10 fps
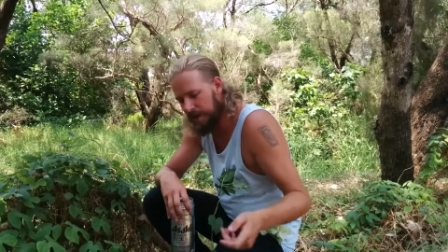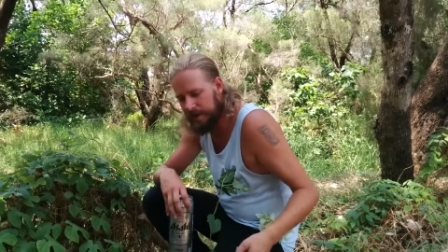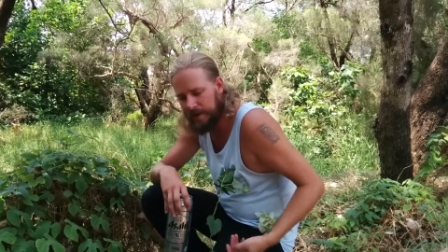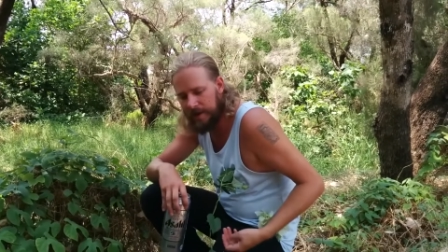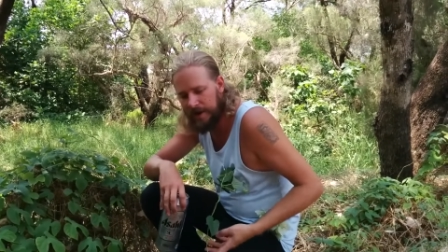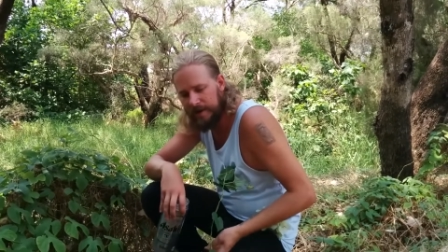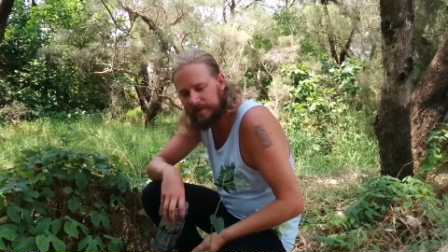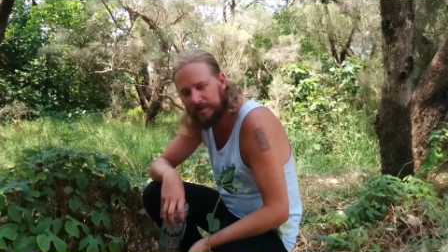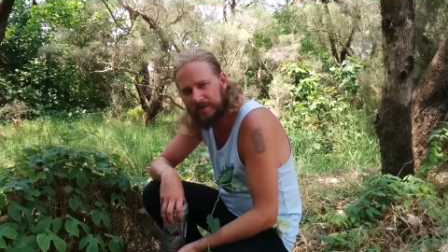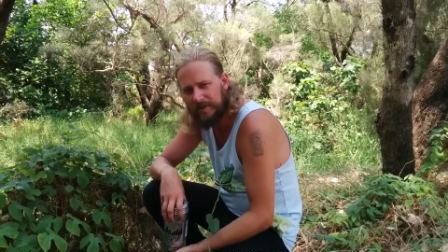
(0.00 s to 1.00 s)
uh, then it has
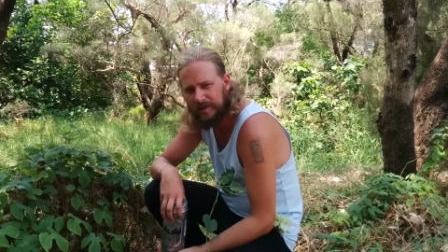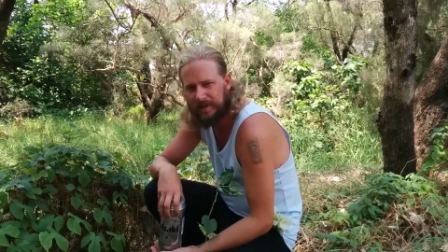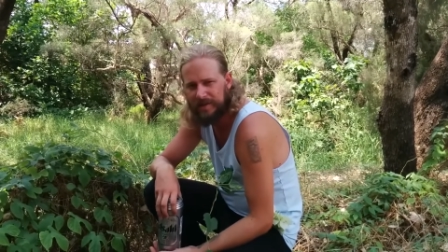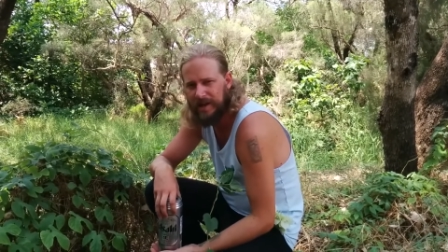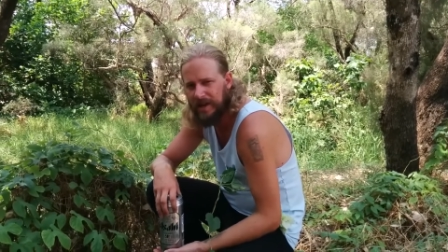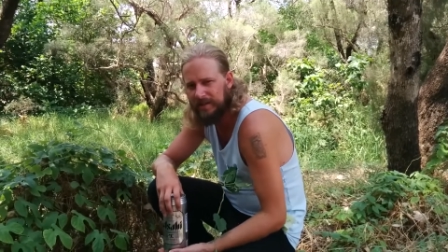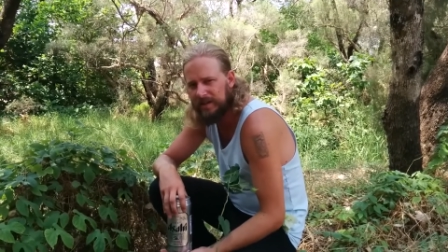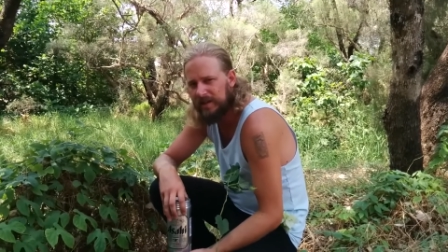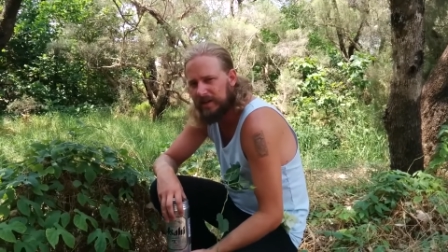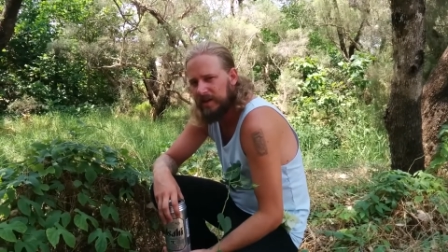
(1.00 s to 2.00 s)
a door on its house.
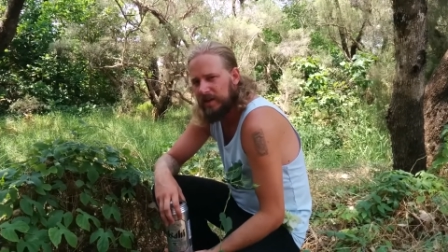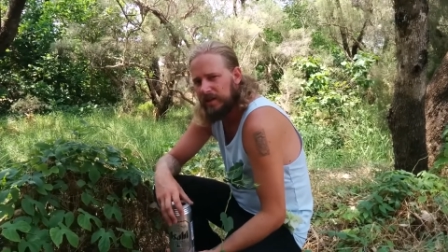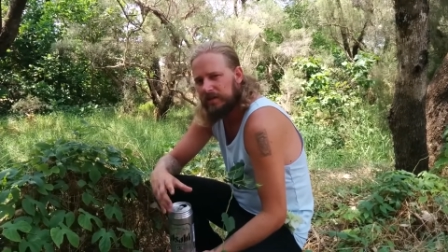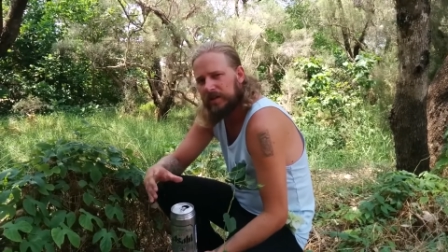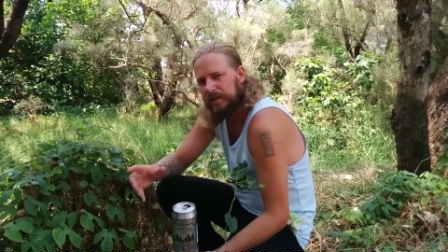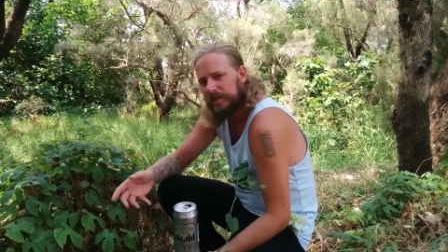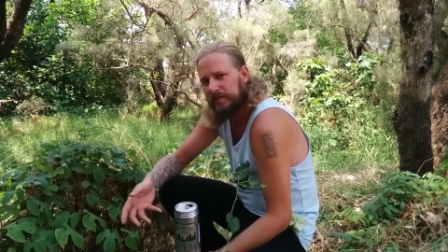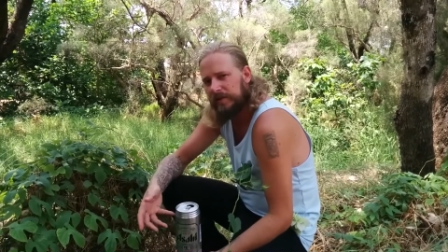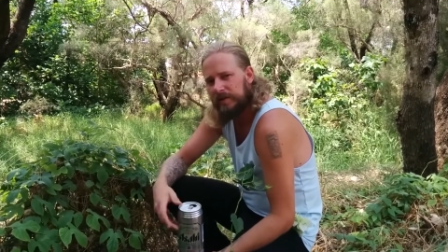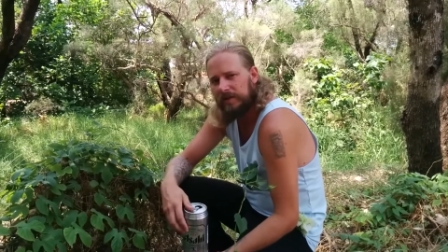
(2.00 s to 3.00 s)
So let's
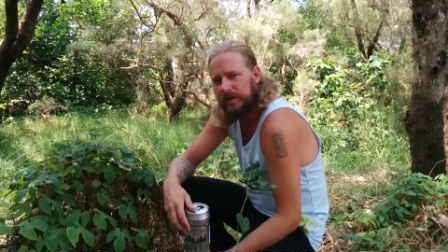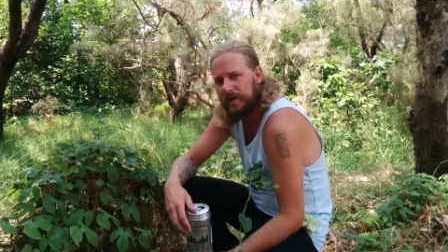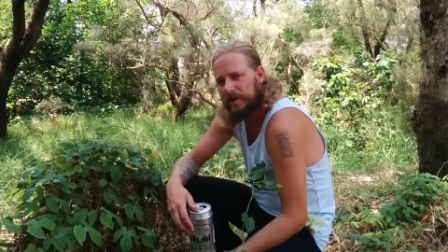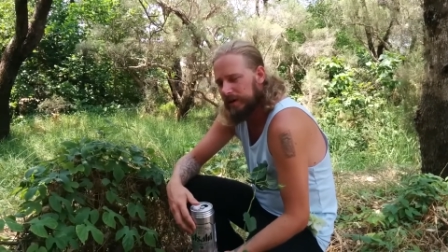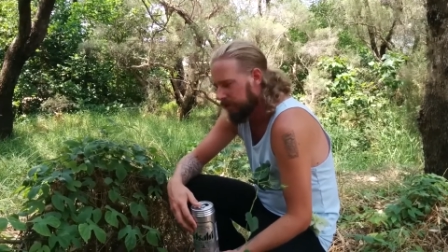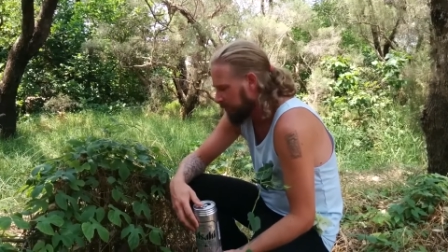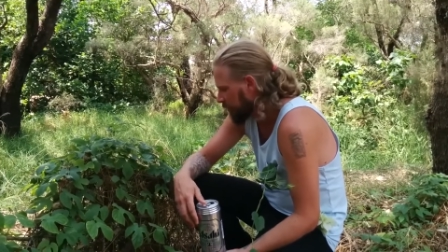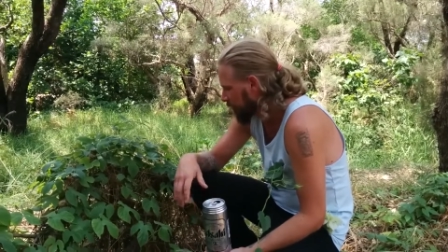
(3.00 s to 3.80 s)
give a knock and